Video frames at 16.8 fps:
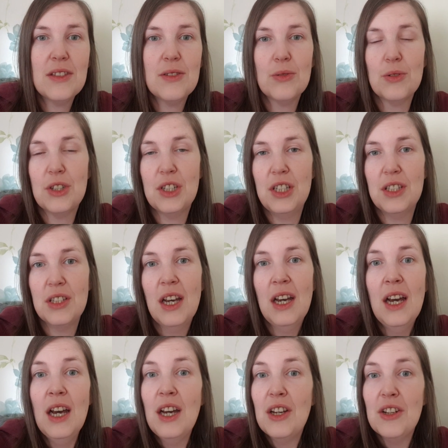So she's
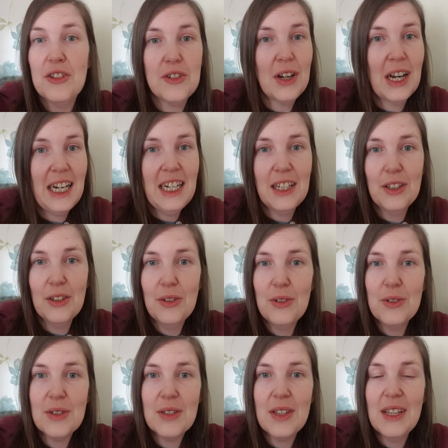trying to
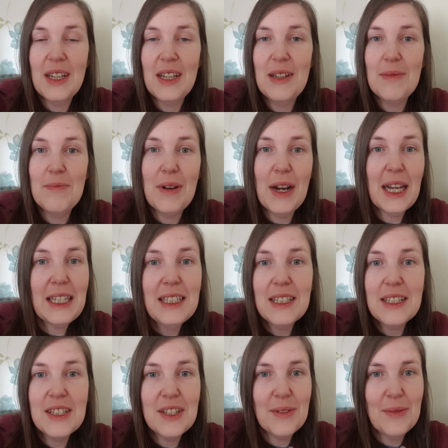lose the
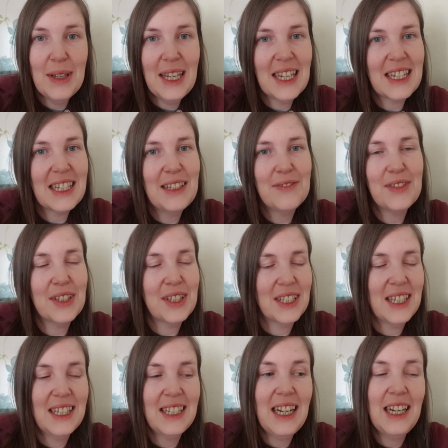pregnancy weight and
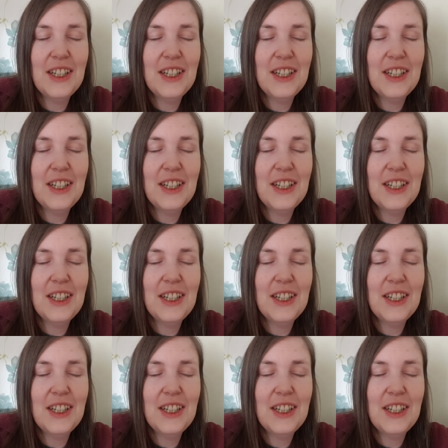everything.